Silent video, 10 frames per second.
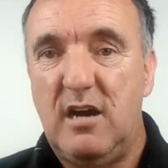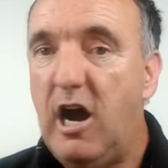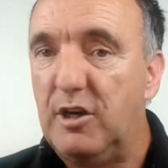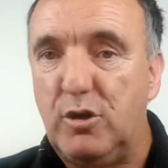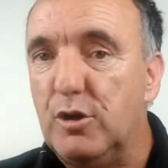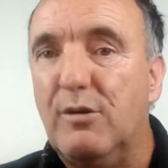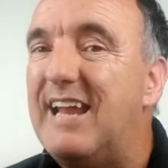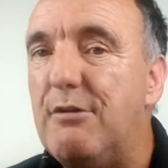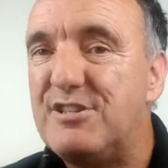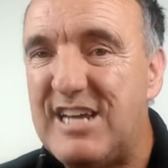aren't going to
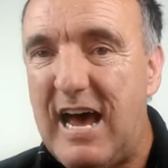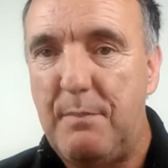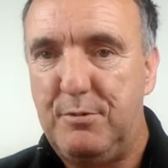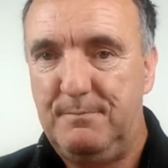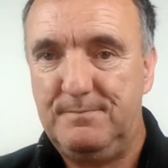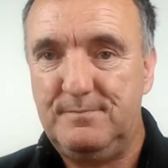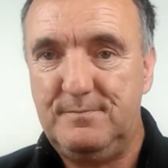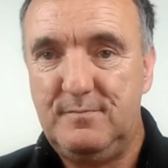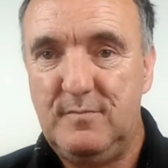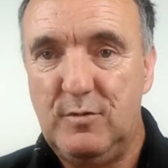allow it to happen.
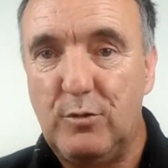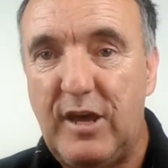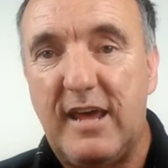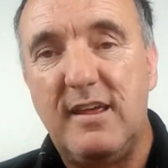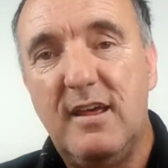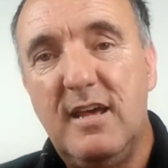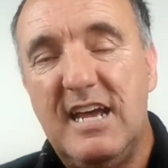Okay?